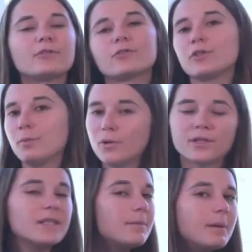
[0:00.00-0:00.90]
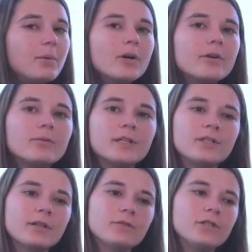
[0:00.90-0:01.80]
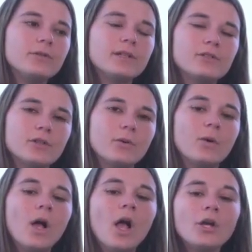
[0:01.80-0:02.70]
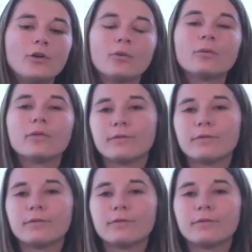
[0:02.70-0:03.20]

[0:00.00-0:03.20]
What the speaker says: supports that people could reach out to. And so, the